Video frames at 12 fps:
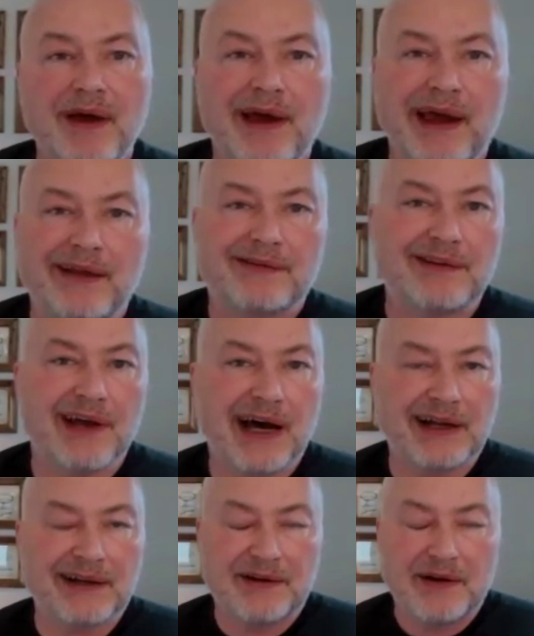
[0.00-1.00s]
It's
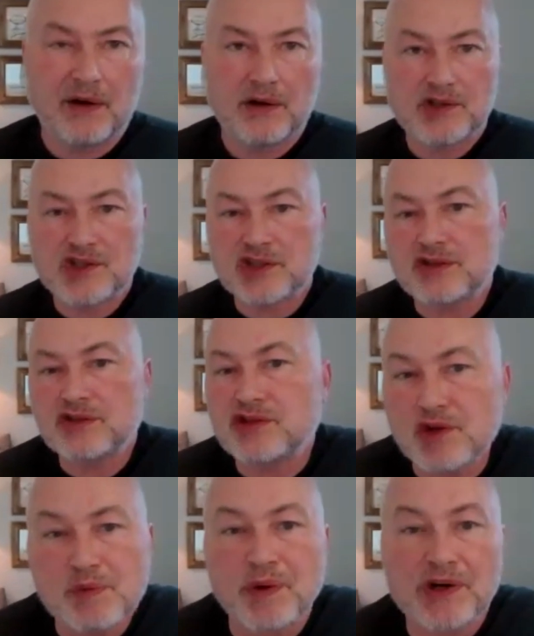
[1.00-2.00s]
not
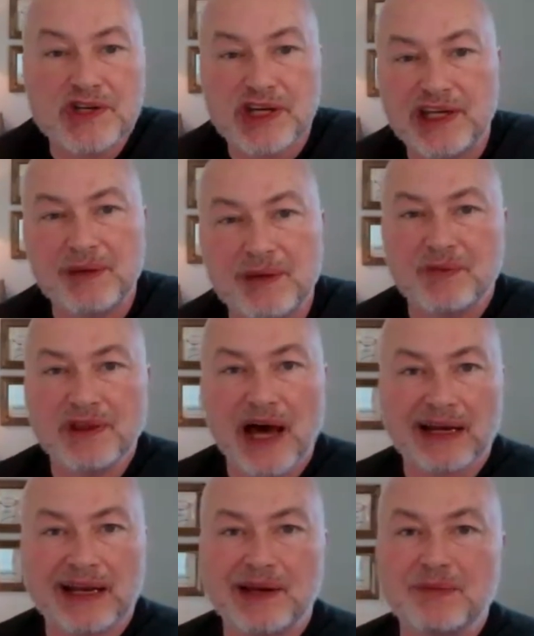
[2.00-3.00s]
super cheap. Not
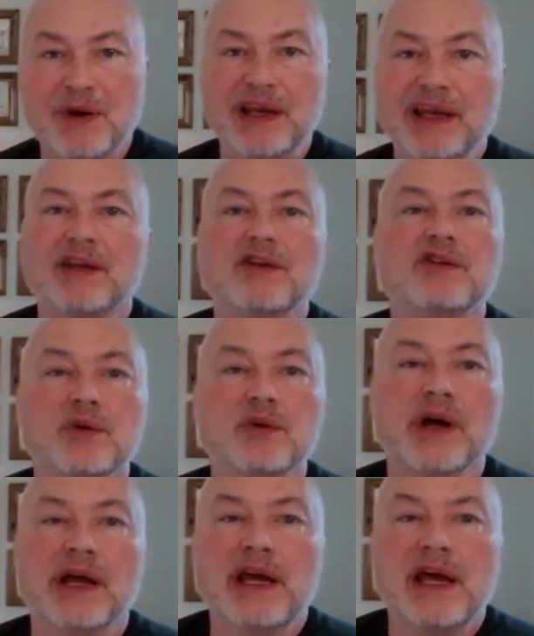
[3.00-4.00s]
anybody can do
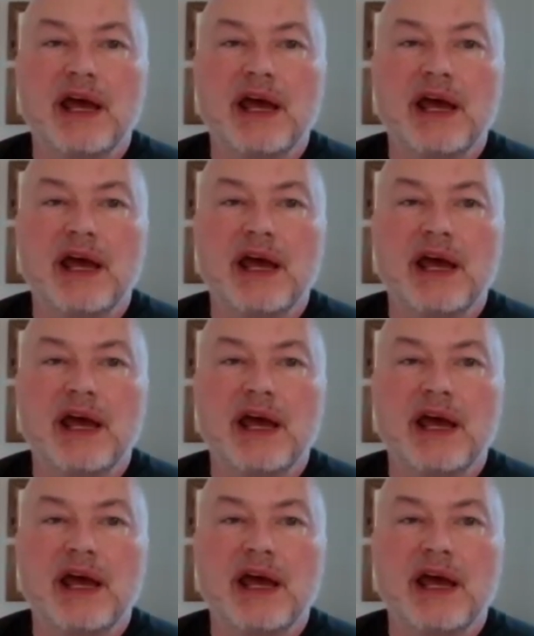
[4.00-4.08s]
it.